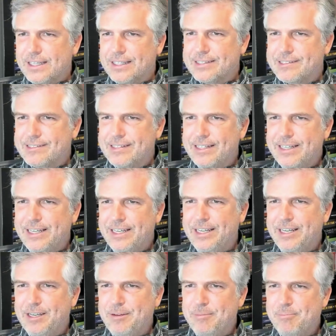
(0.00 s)
Let's
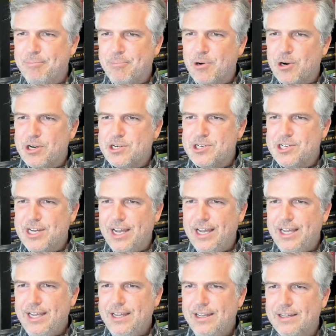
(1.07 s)
see, Marche,
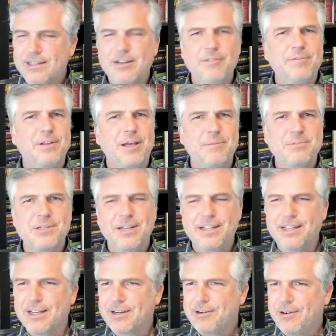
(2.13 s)
hopefully I'm saying
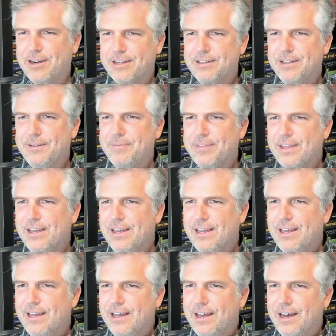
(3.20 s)
that correctly,
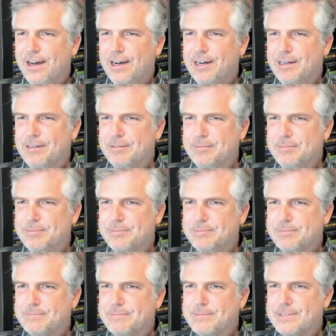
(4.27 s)
um,
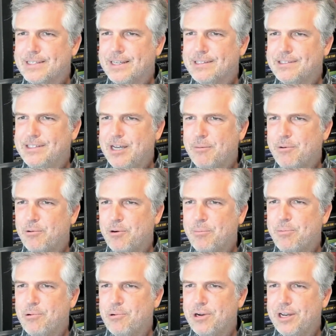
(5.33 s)
says double
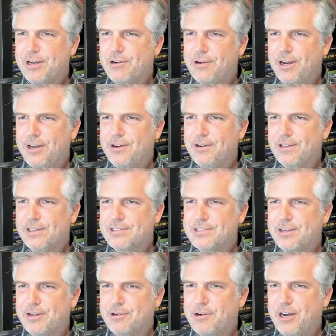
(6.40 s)
reporting creditor lists
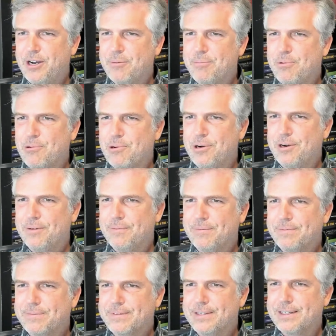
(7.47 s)
on credit report
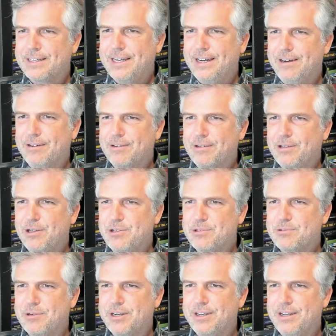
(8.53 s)
account
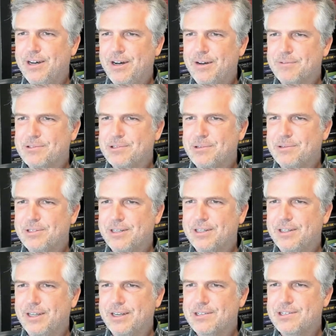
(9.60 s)
closed, written off, sold to
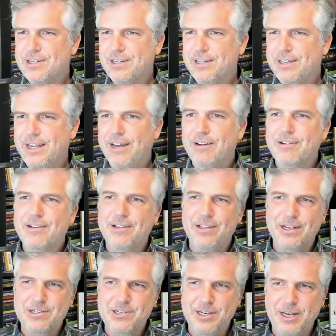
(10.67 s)
collection. Now
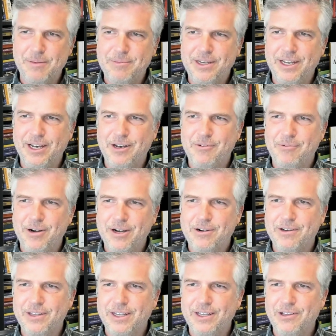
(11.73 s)
collection updated
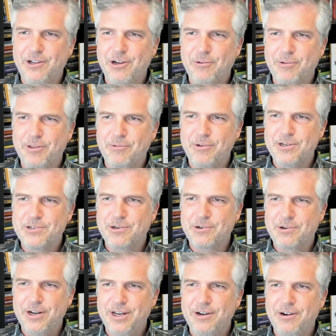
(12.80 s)
regularly along with original
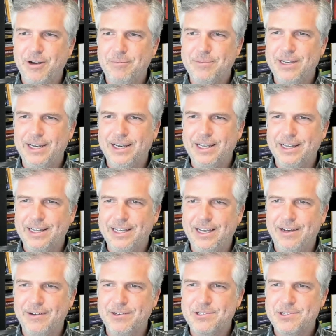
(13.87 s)
creditor updating
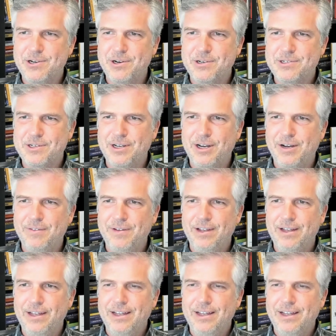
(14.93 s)
accounts charged off.